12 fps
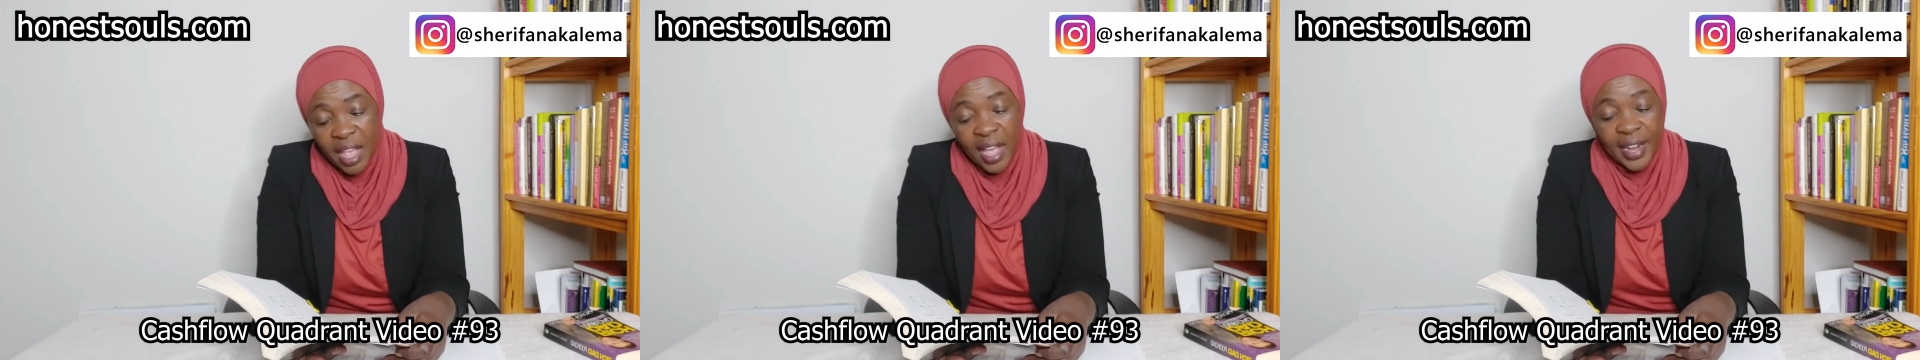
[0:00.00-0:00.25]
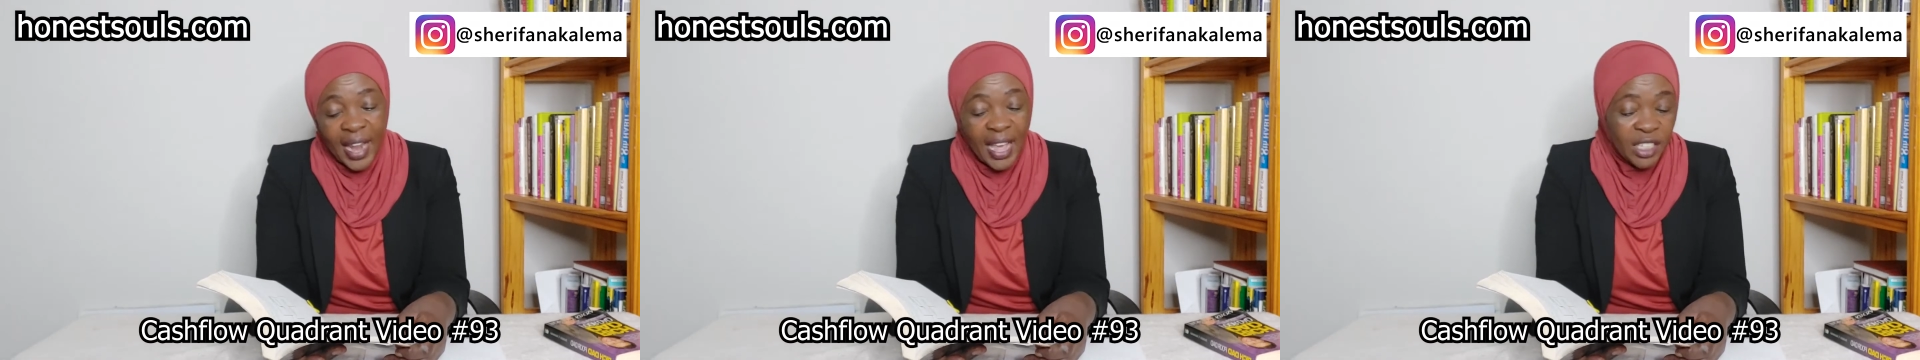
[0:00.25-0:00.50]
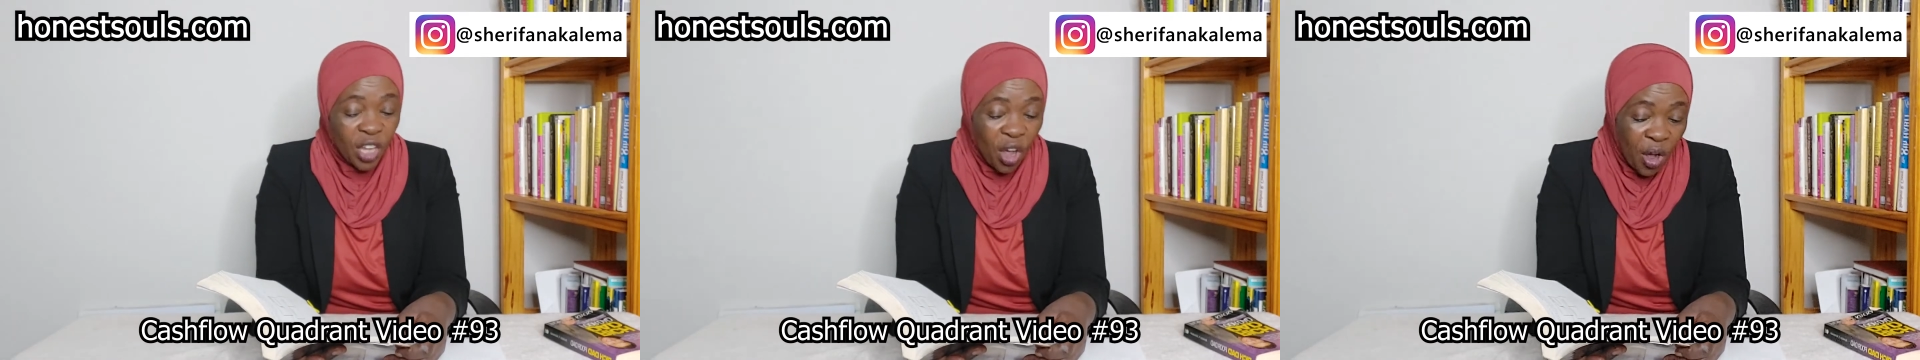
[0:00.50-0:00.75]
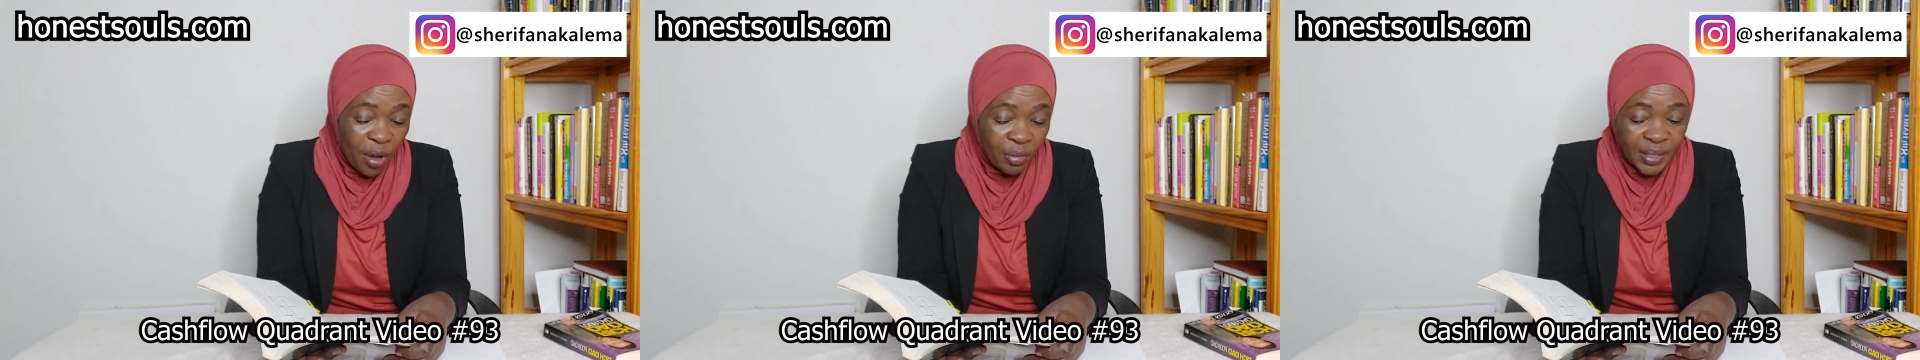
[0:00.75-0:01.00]
nice
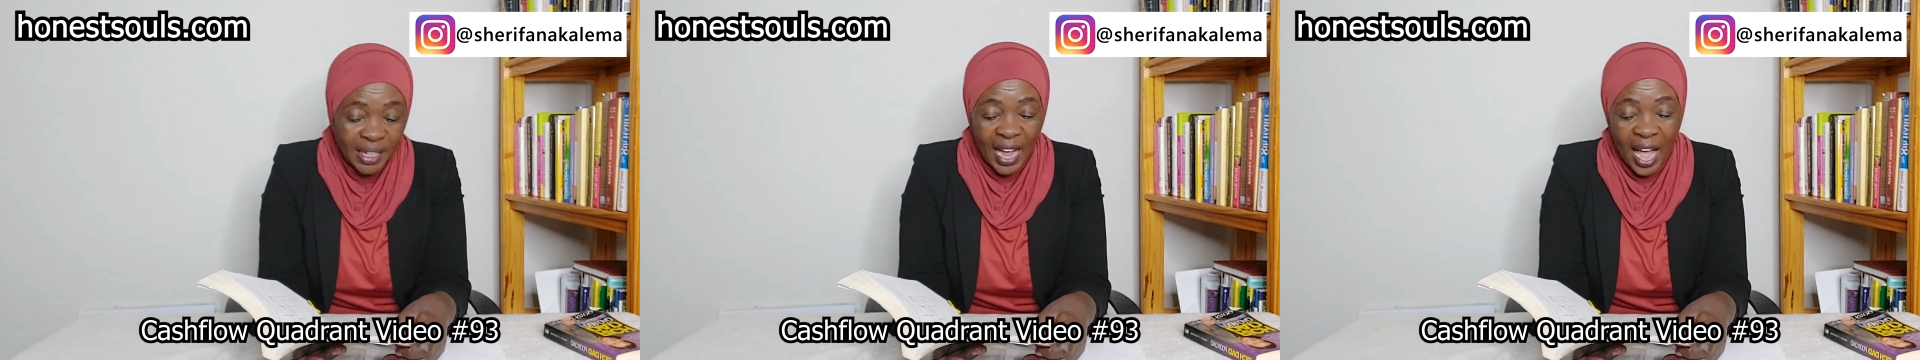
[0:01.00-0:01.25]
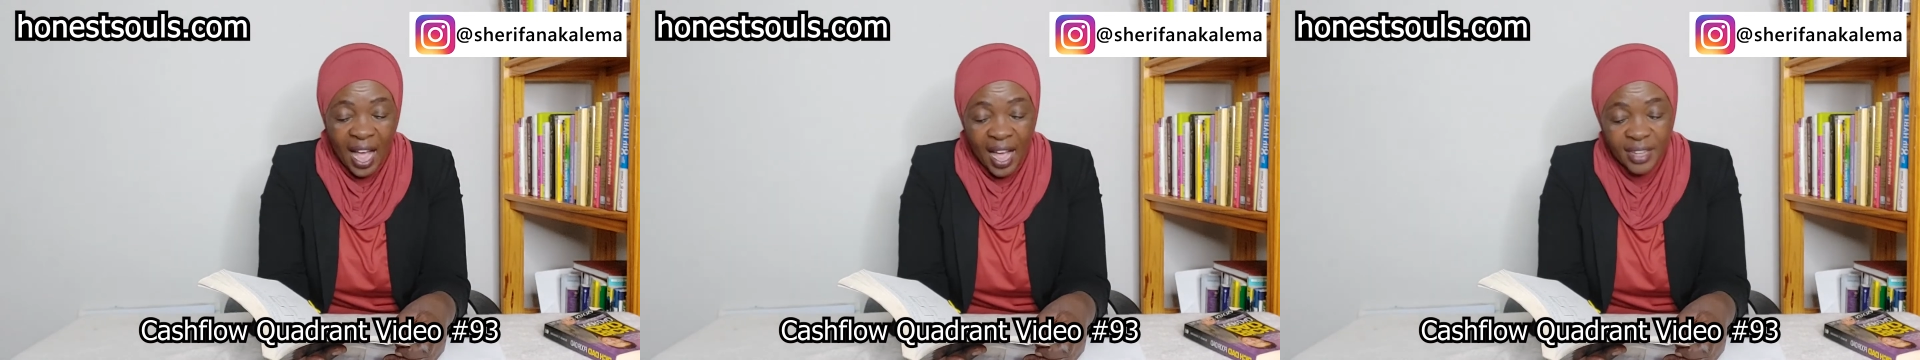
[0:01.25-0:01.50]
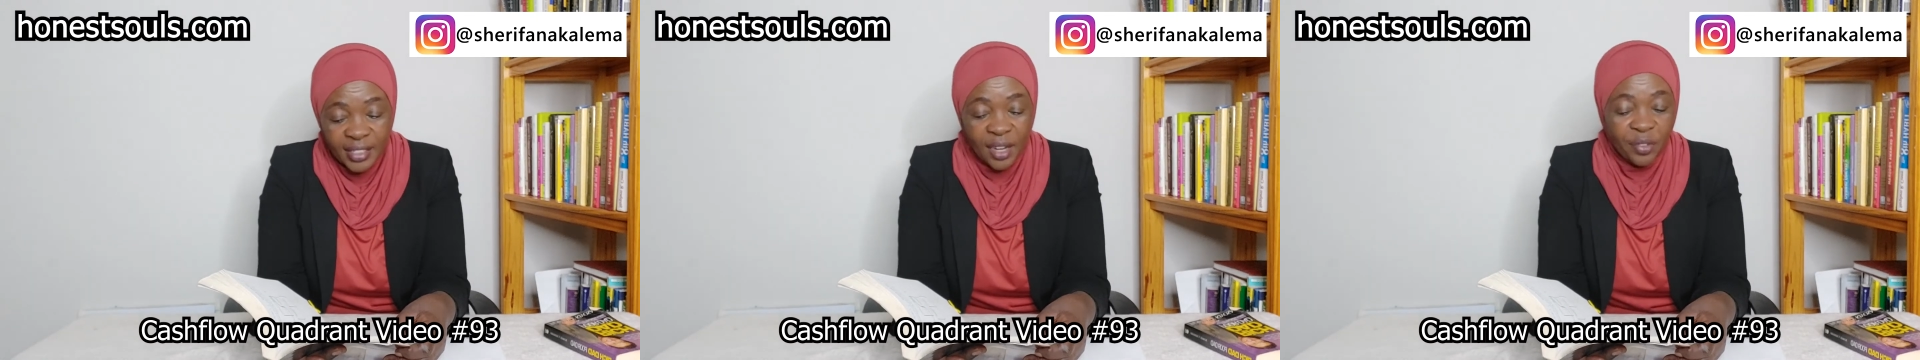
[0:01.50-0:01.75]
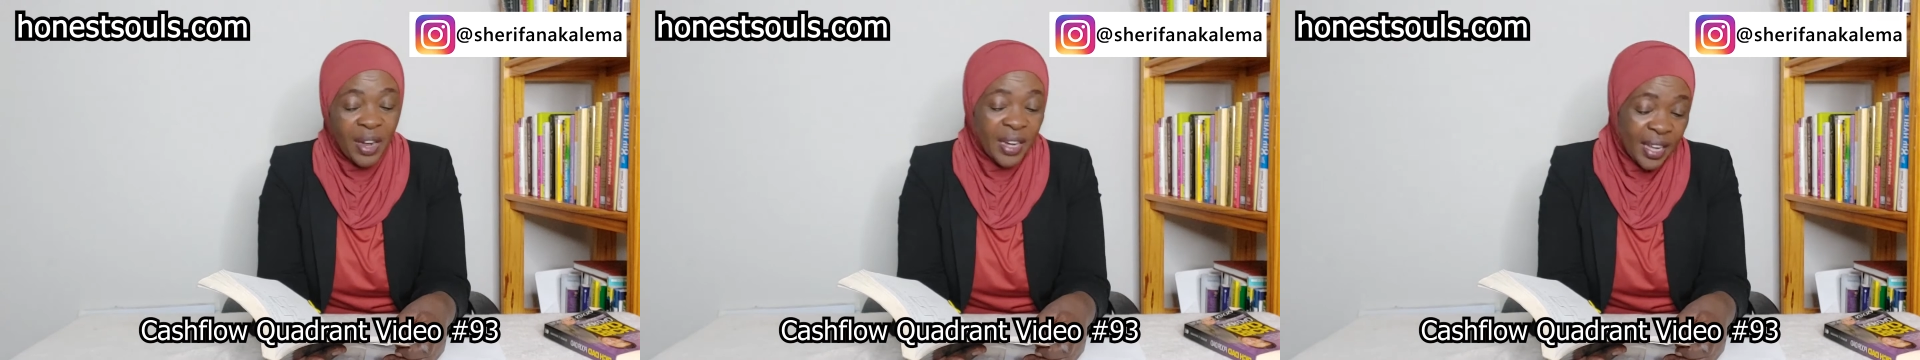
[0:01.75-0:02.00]
homes, cars, and
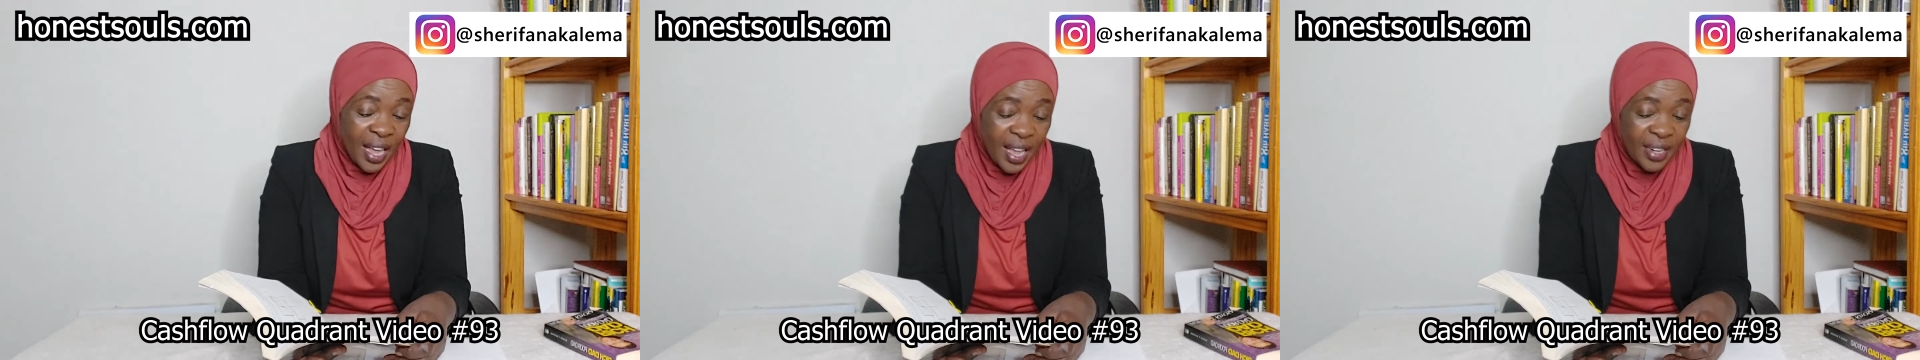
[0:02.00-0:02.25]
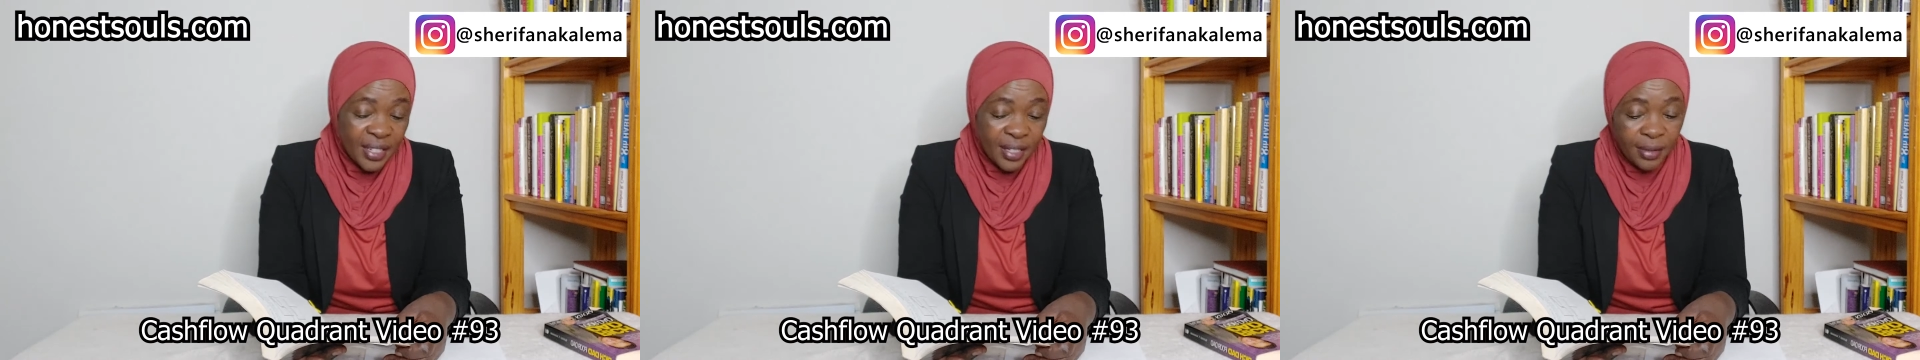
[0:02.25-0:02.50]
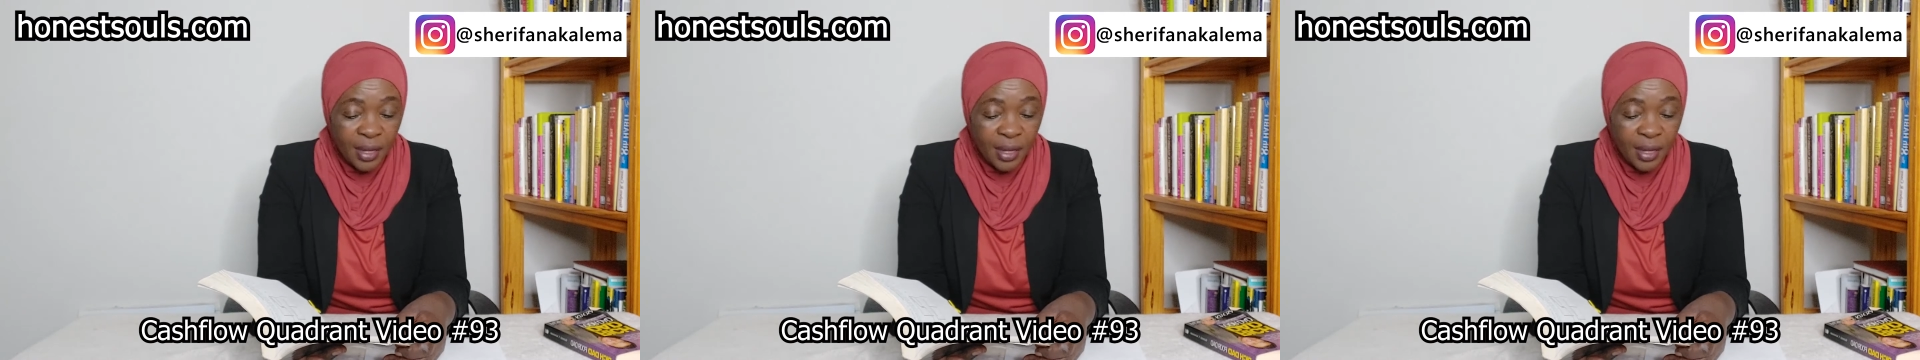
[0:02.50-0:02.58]
credit cards.